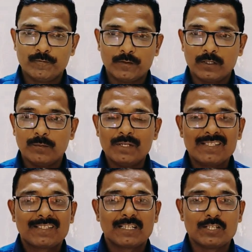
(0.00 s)

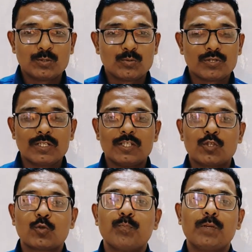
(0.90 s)
Means constitution is a
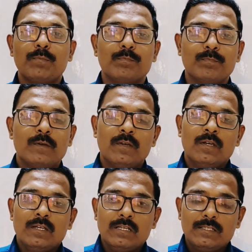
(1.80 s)
supreme,
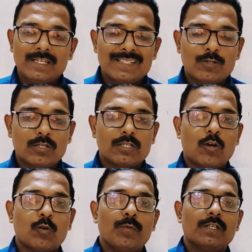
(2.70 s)
just not a
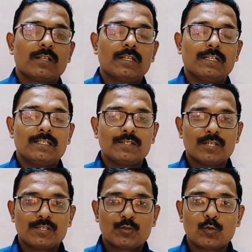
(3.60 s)
document, it is a
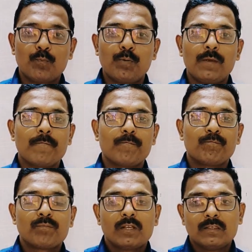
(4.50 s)
just supreme
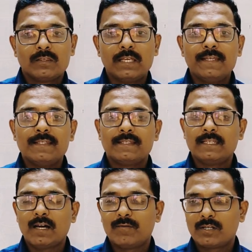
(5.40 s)
things
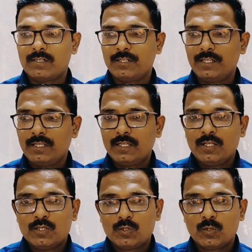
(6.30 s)
in our country.
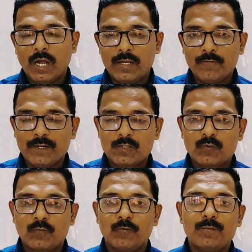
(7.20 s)
So and
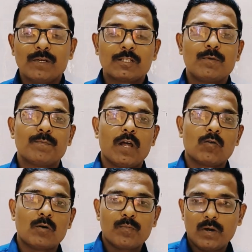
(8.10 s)
we must be
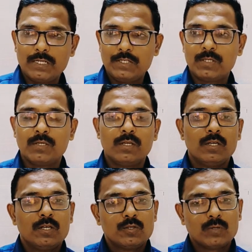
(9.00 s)
proud of it.
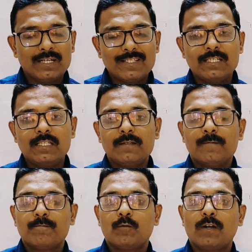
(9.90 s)
So let's see
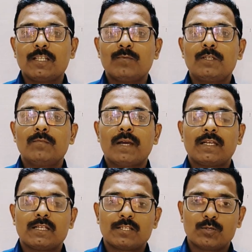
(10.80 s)
what is mean by
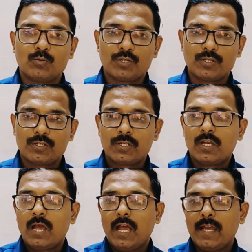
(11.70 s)
constitutions
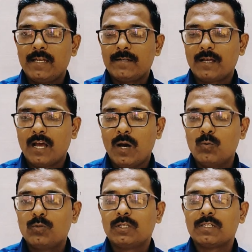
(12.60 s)
and
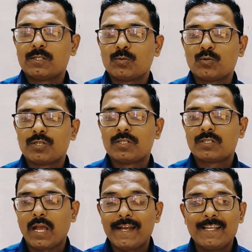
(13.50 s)
how the
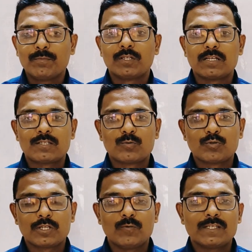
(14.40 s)
constitutions, idea of the
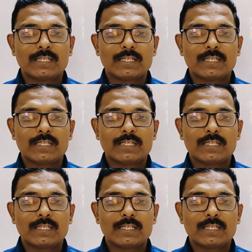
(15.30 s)
constitution was